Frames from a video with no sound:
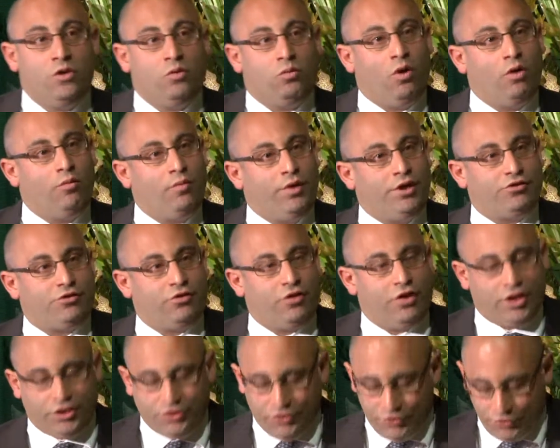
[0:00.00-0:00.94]
What we're
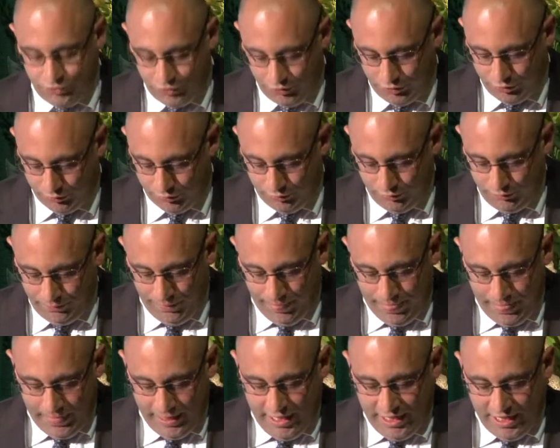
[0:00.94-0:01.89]
trying to do
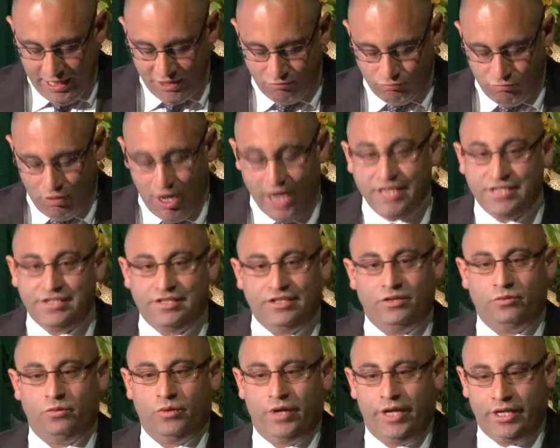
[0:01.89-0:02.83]
is raise
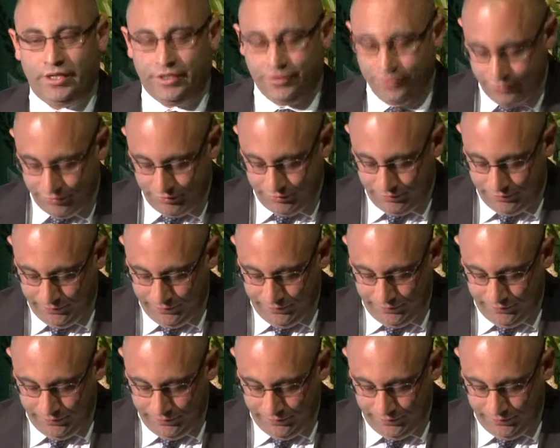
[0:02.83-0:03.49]
the awareness